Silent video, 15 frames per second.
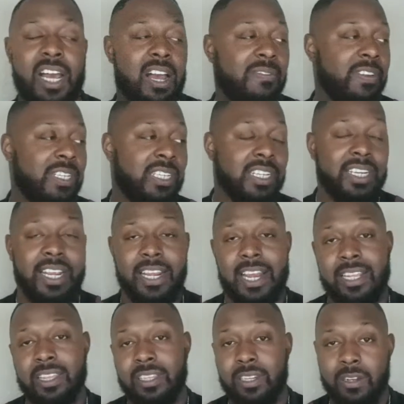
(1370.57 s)
Obviously, they
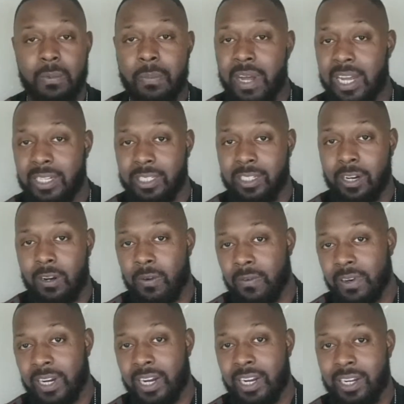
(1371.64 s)
got the little monster
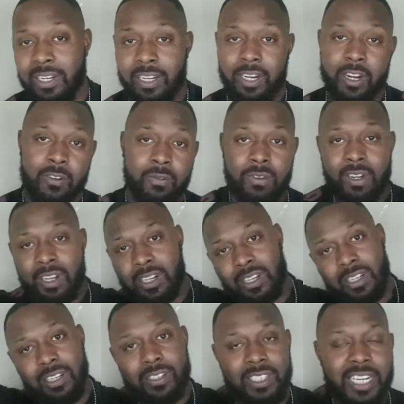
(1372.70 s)
over there, you know,
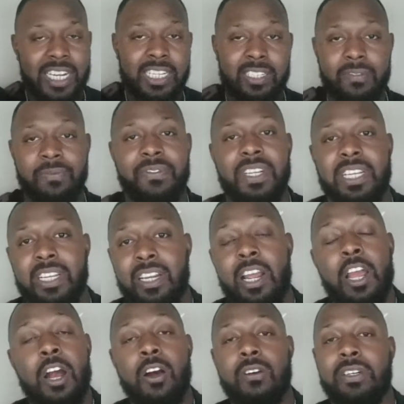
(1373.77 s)
little dancing fiend,
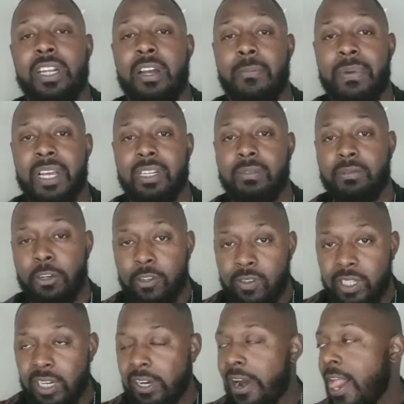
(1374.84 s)
Odell Beckham
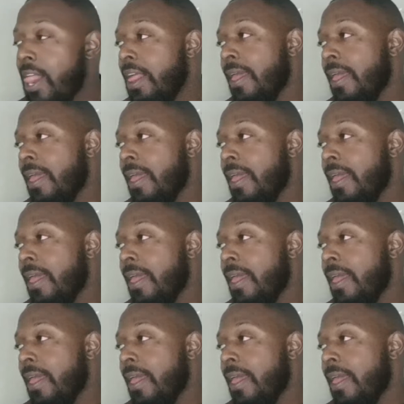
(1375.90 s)
Jr.